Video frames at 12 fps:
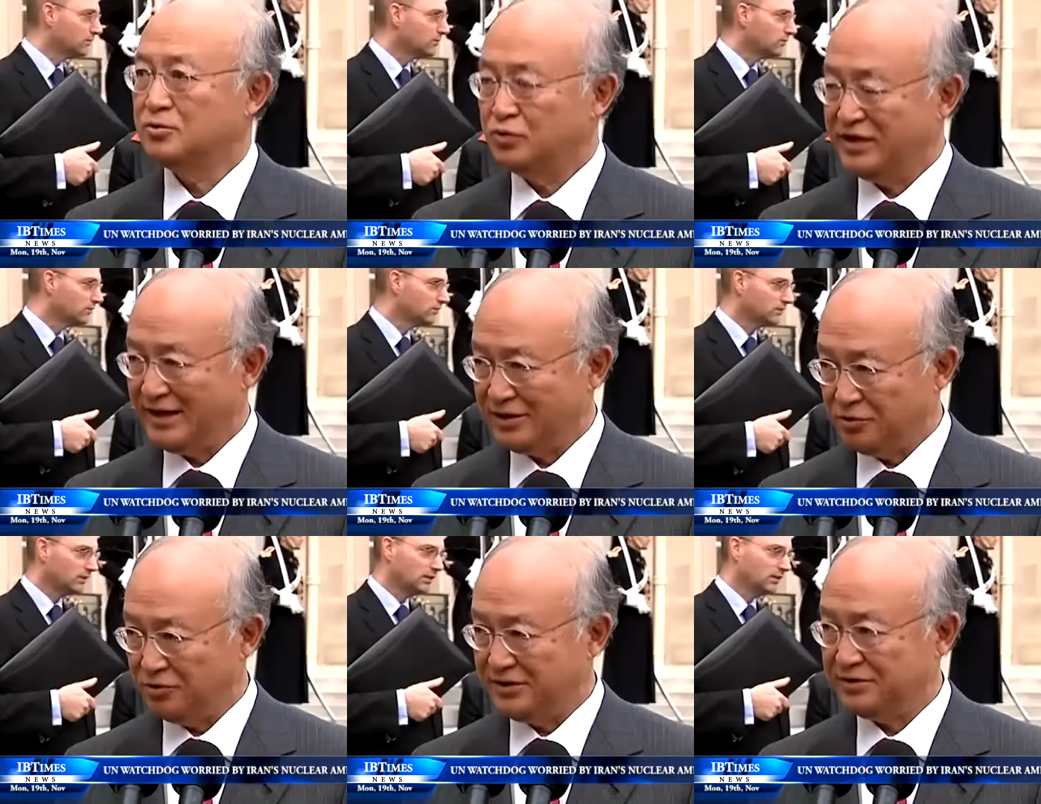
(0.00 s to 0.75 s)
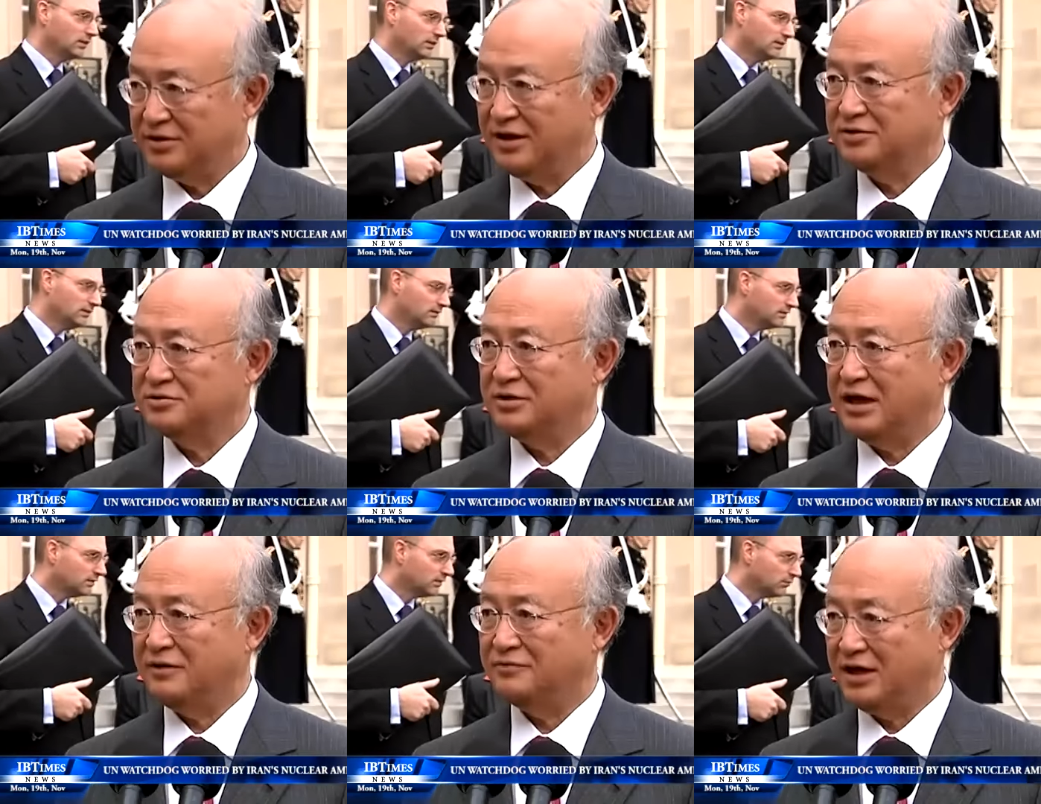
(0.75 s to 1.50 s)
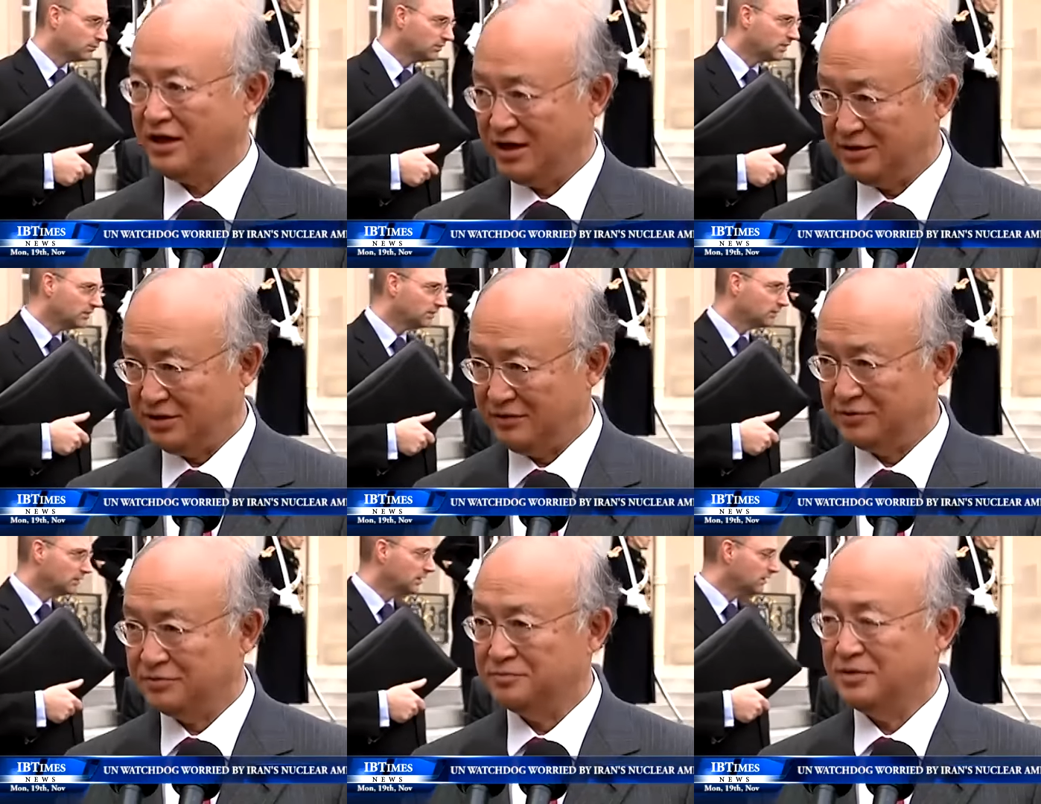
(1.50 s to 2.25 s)
Speaker 1: We are going to have a
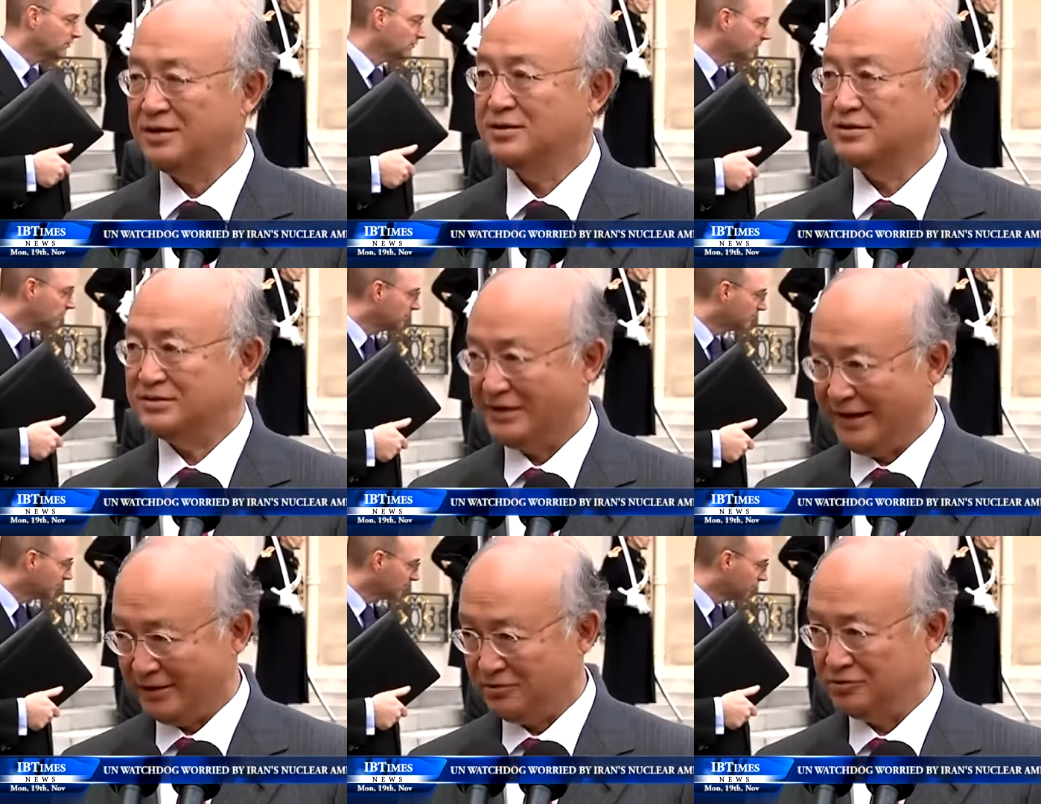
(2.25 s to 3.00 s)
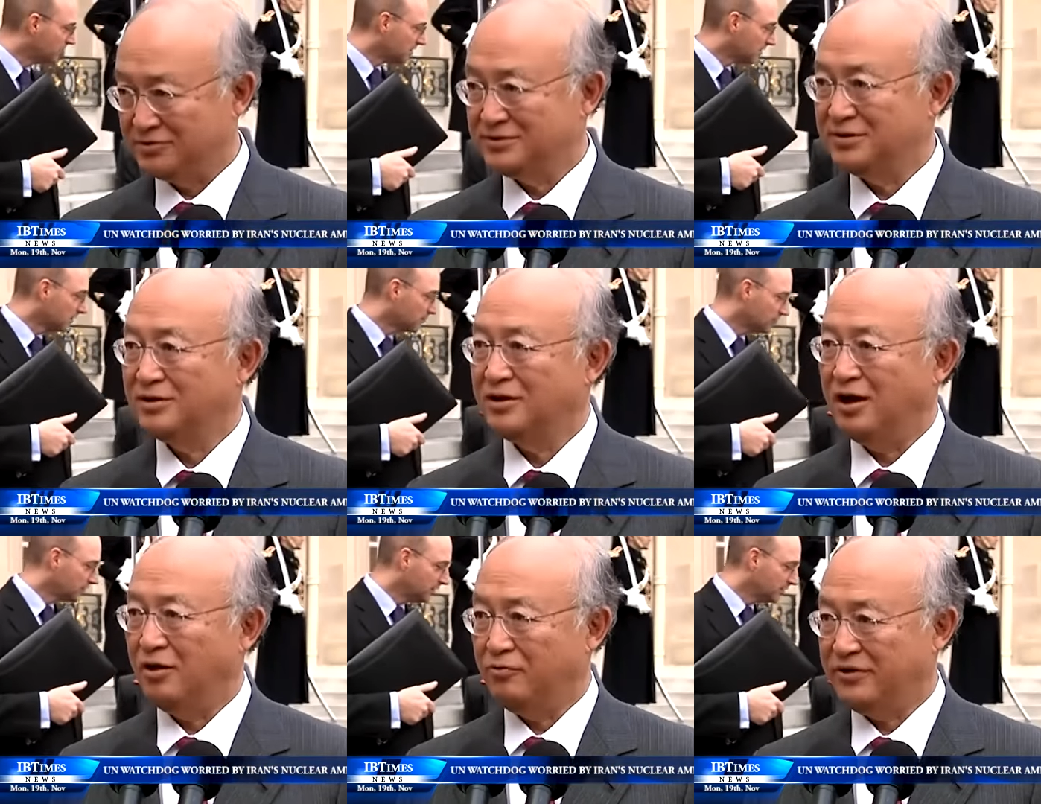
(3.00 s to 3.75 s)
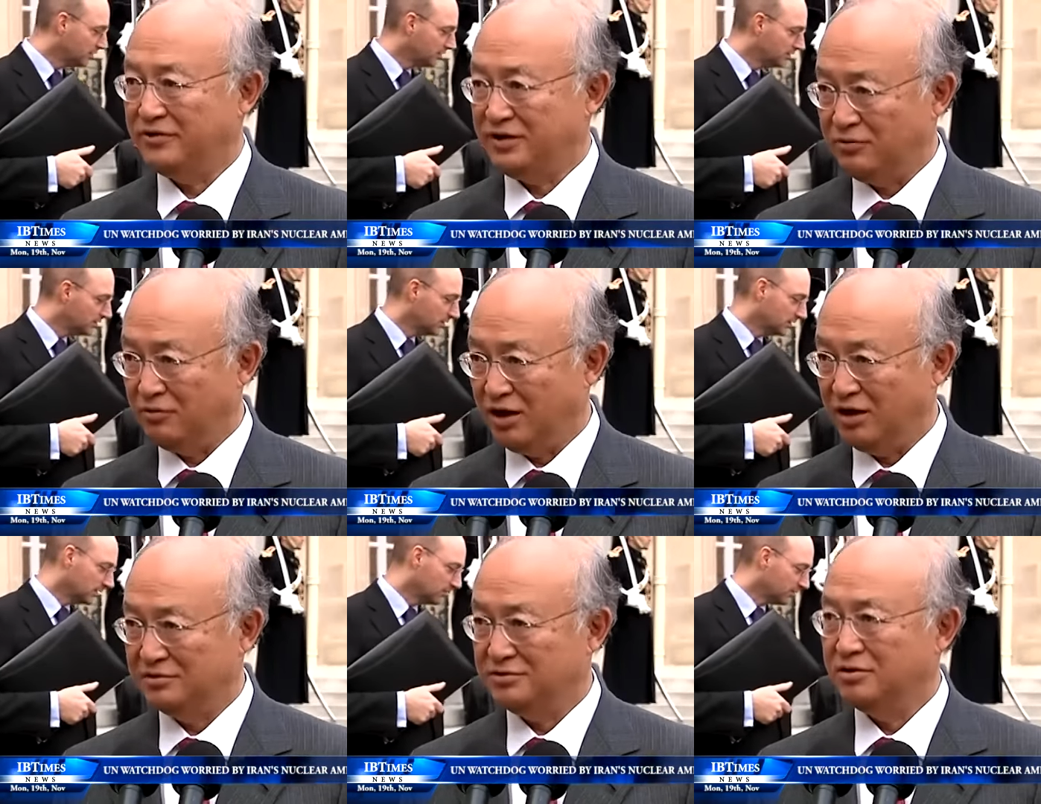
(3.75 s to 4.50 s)
high-level dialogue with
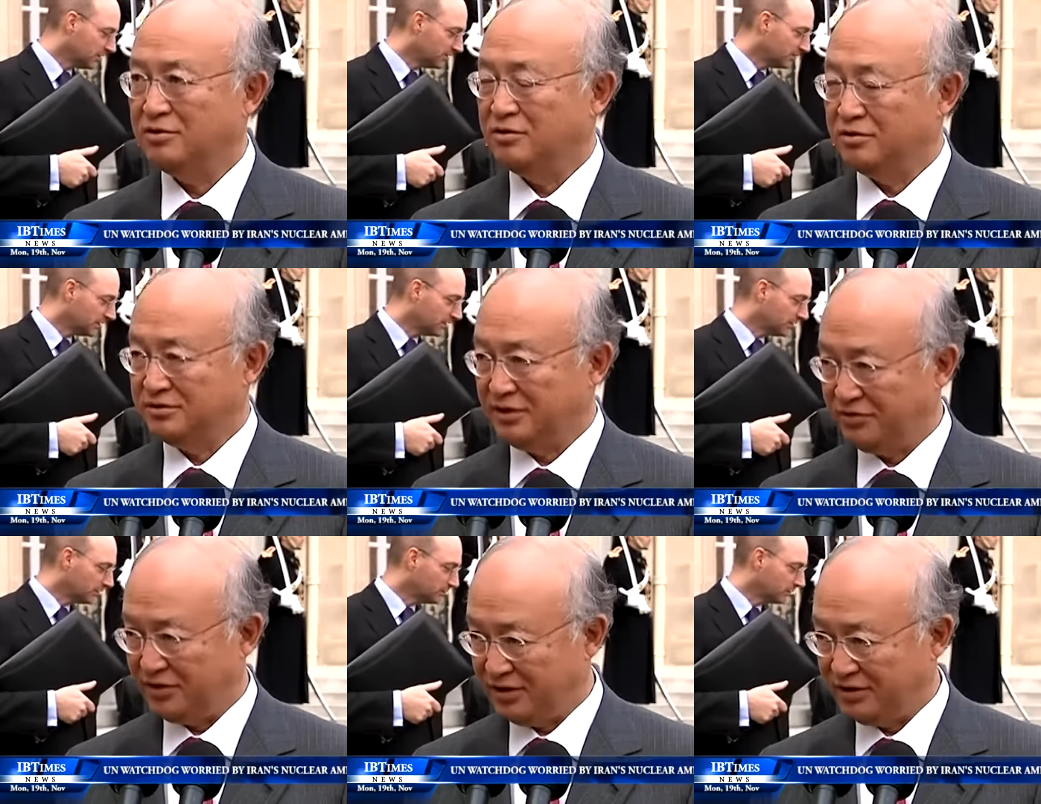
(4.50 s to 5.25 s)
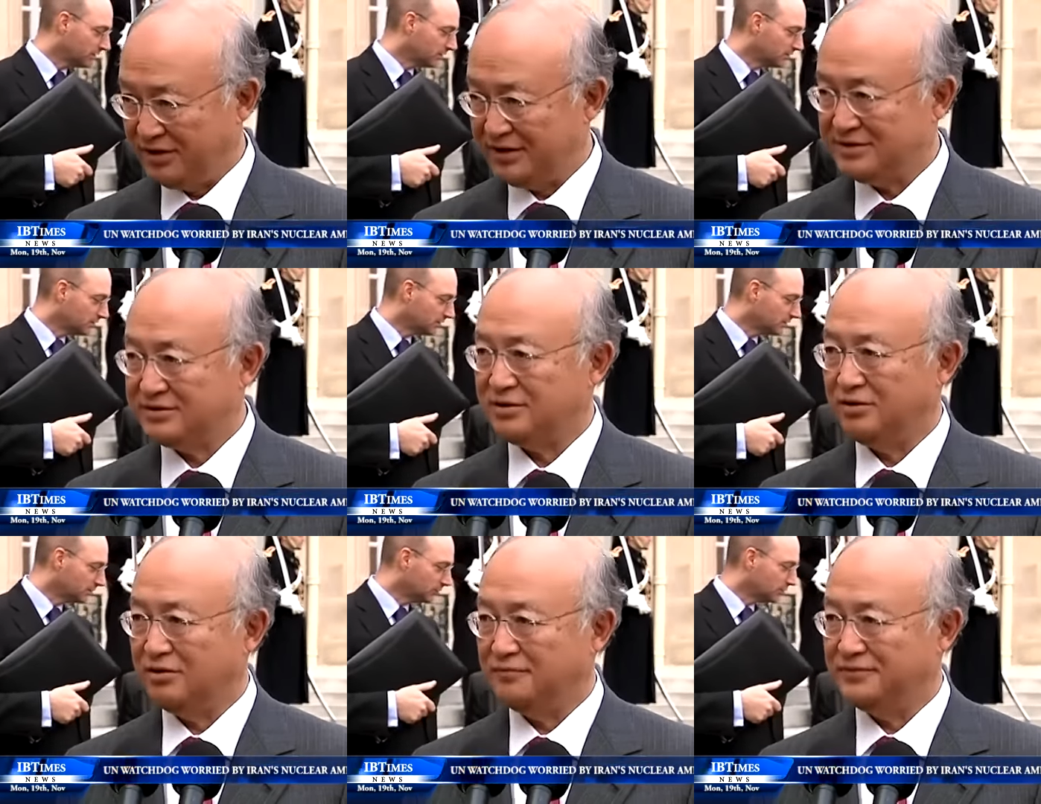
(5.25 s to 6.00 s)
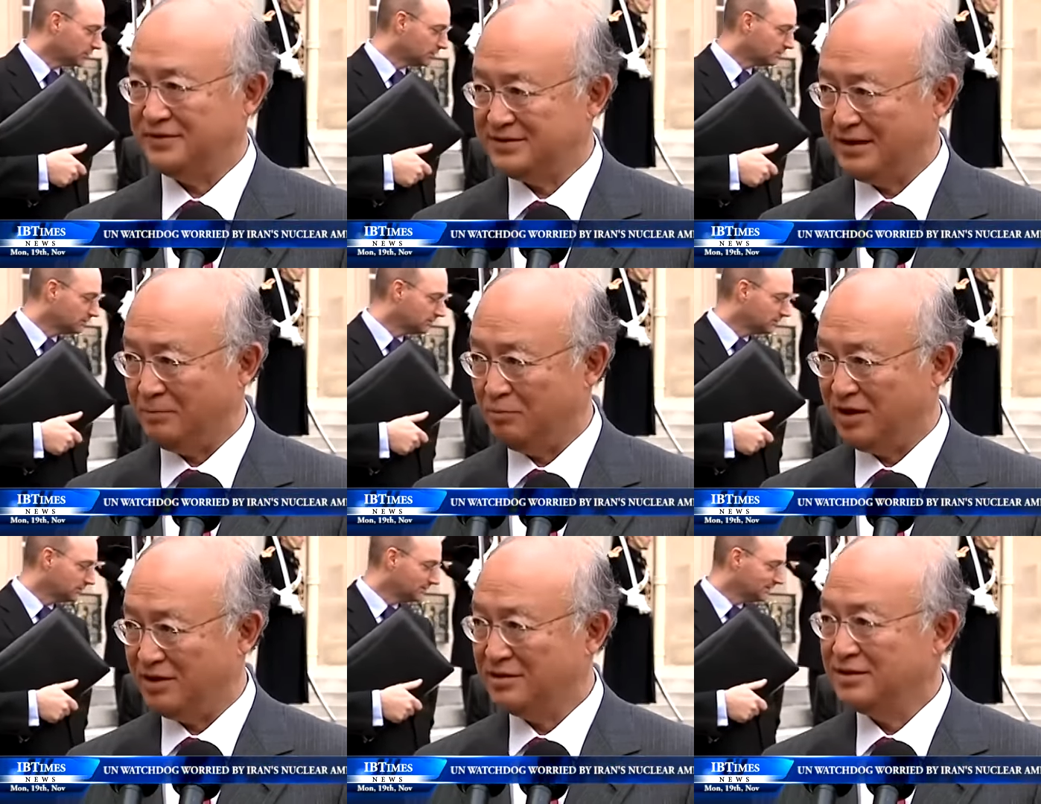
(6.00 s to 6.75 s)
Iran on the 13th of
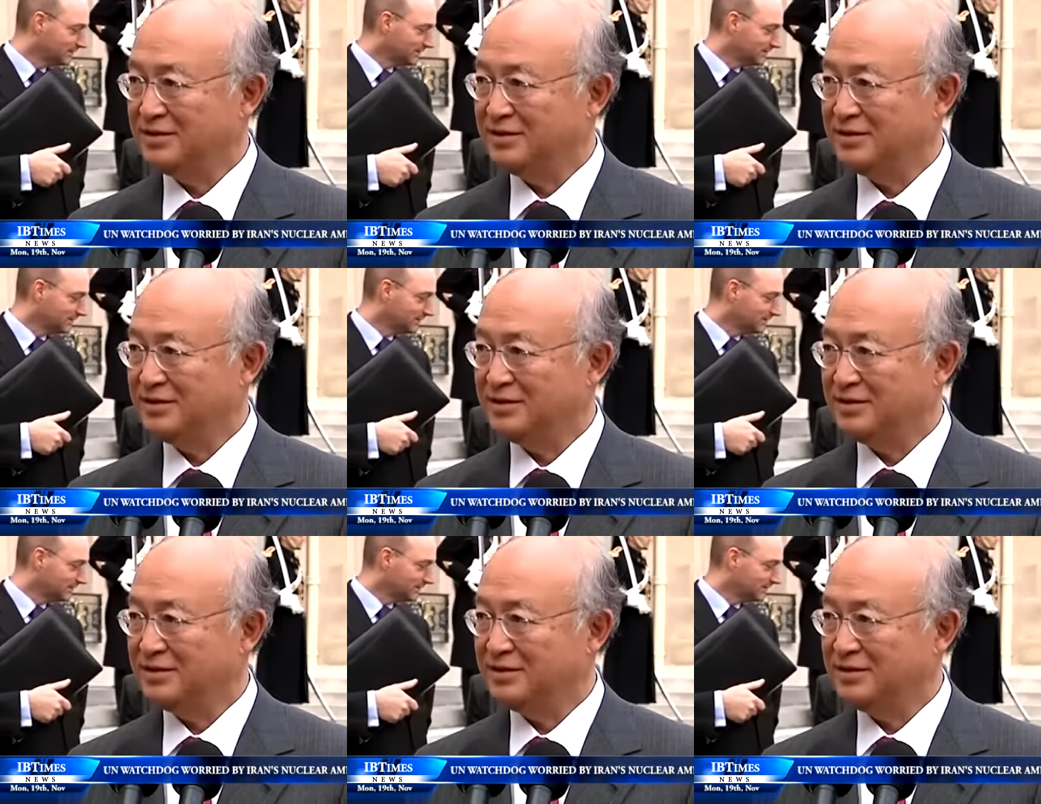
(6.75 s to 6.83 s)
December